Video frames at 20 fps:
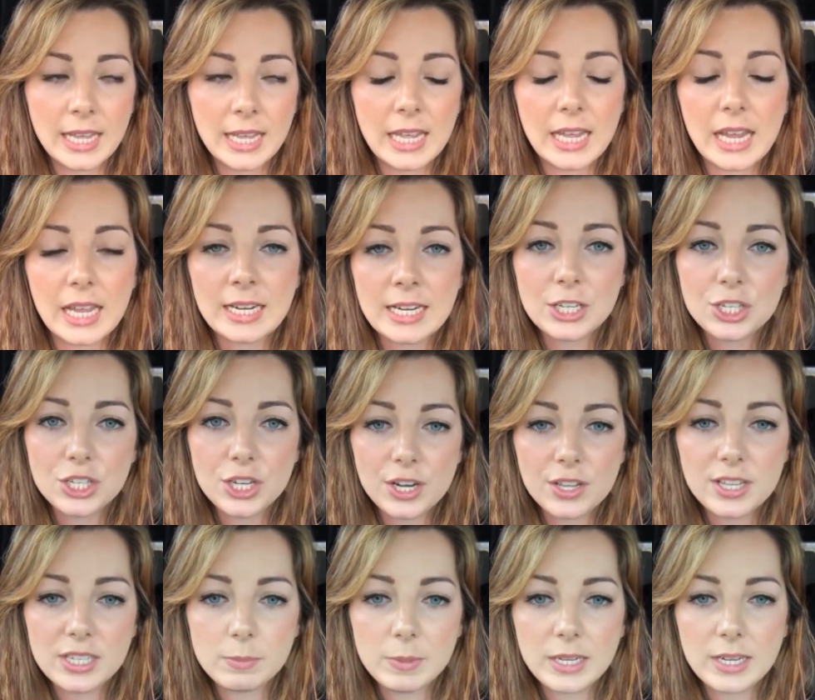And I share
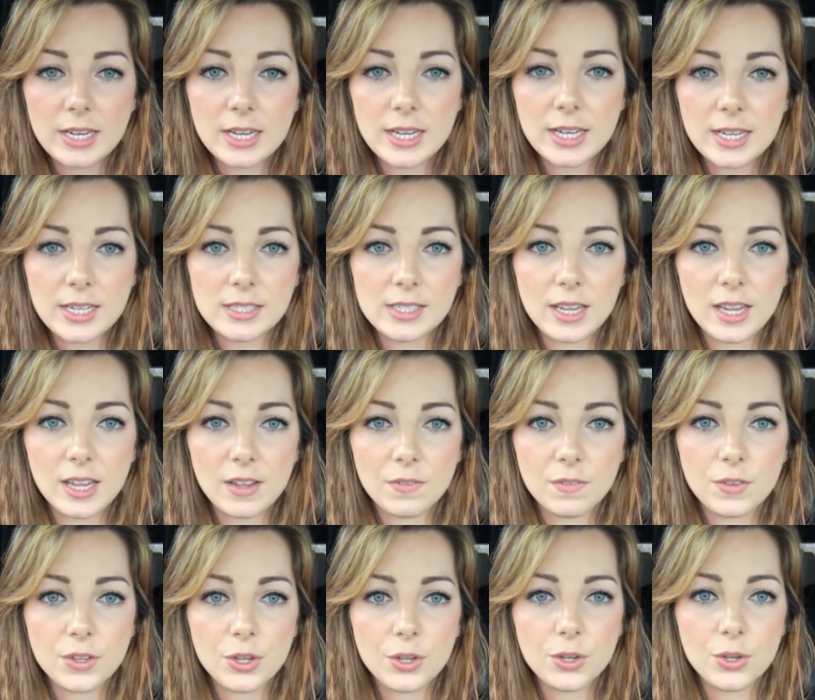this because if
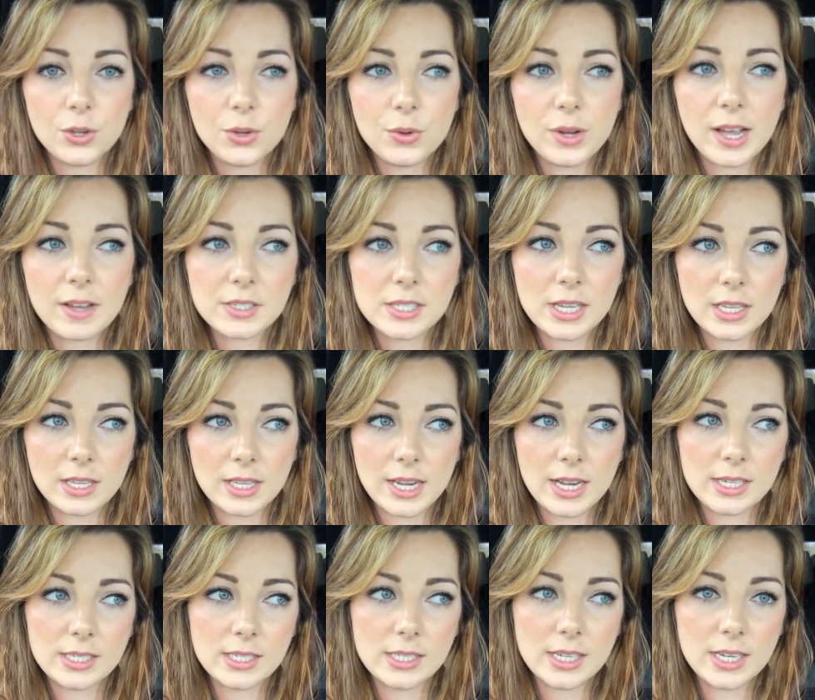you have
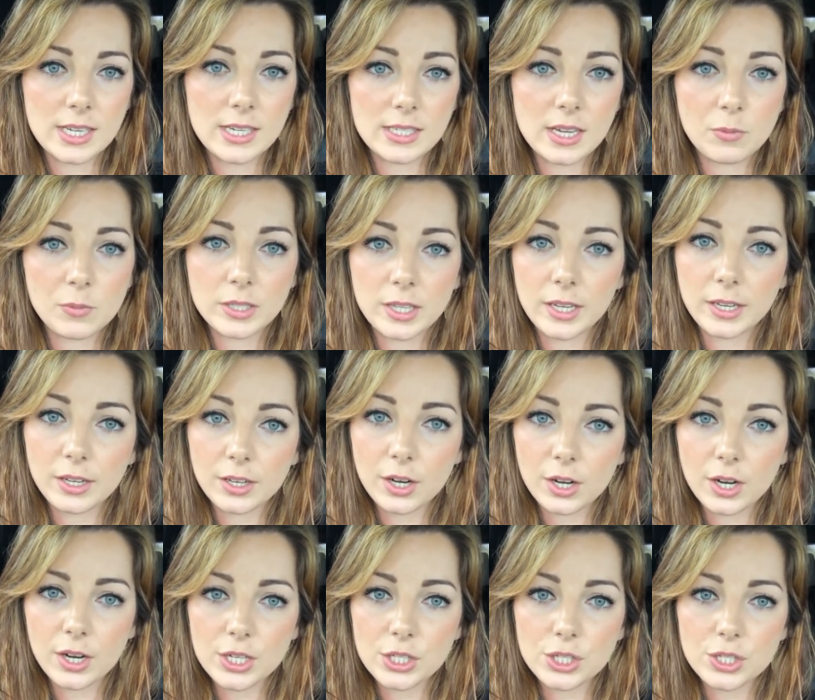celiac disease, I want to
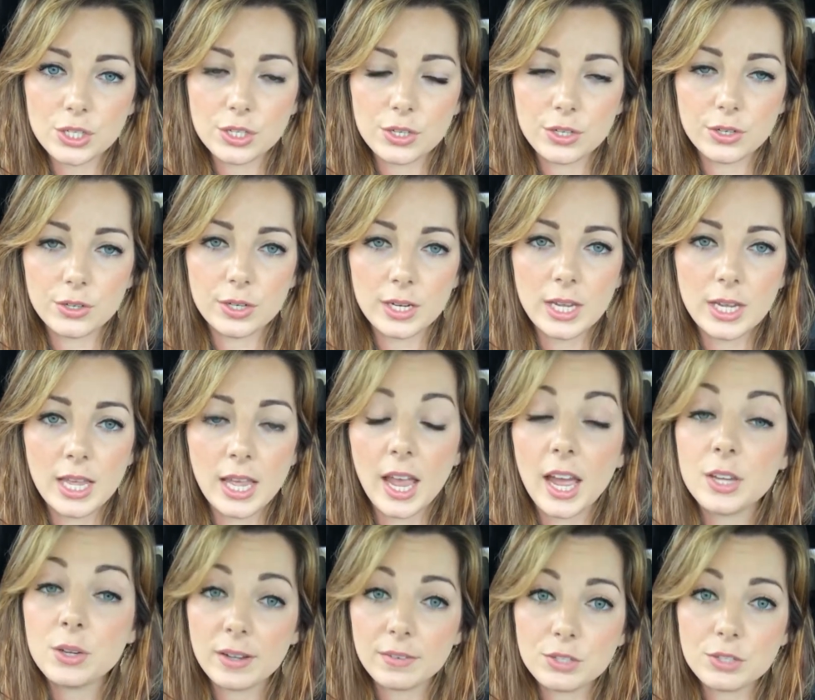encourage you,
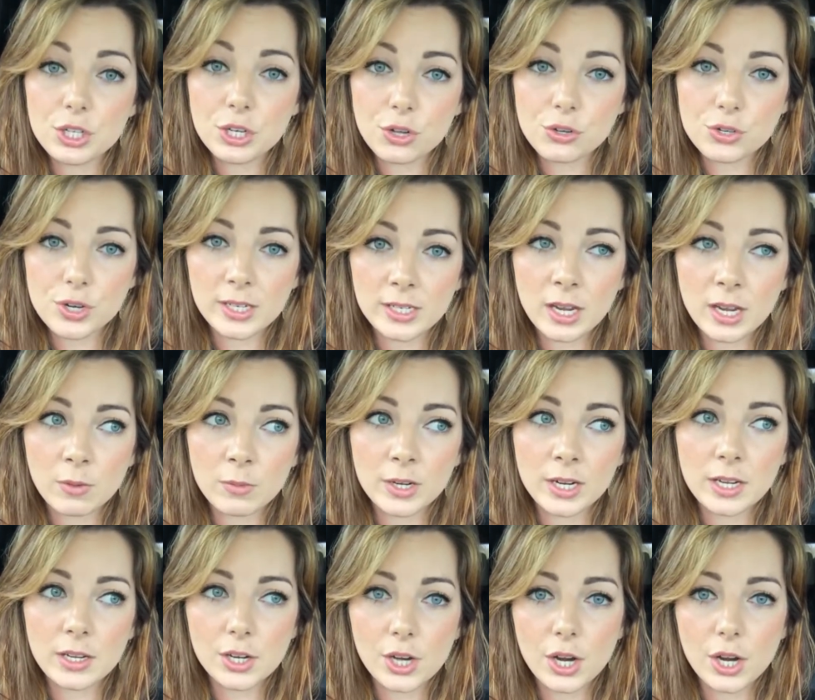and you have children, I want to
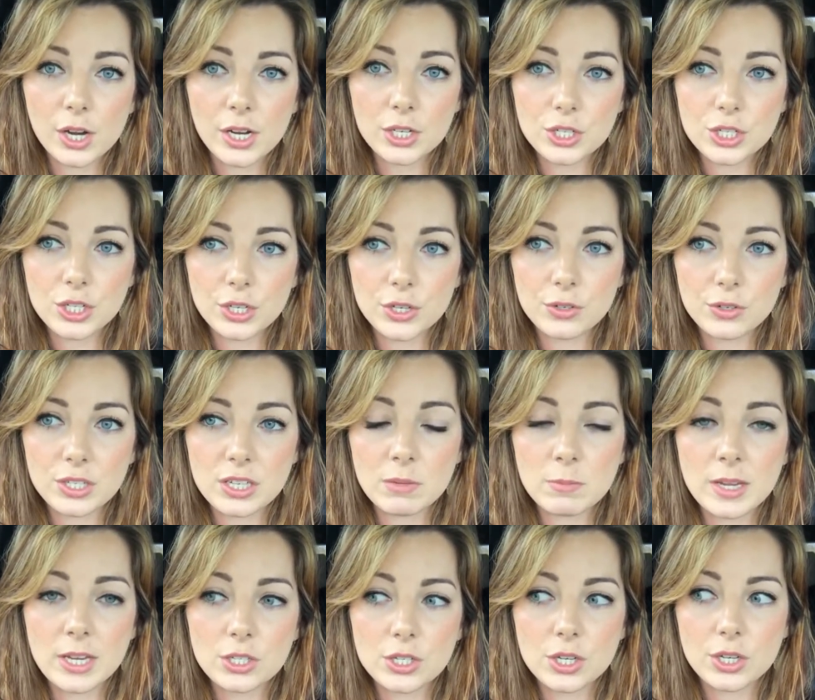encourage you to
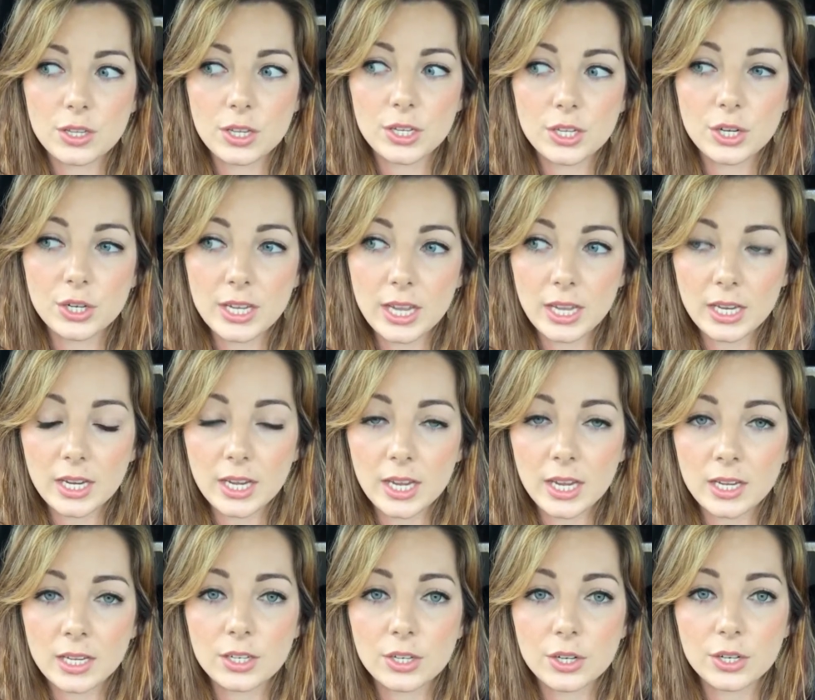make sure that you're
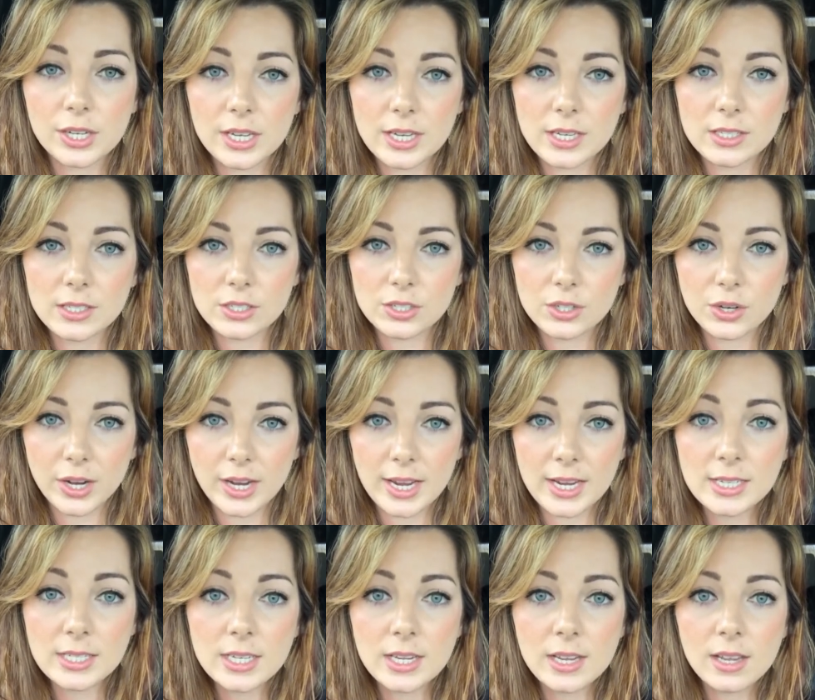getting your kids screened.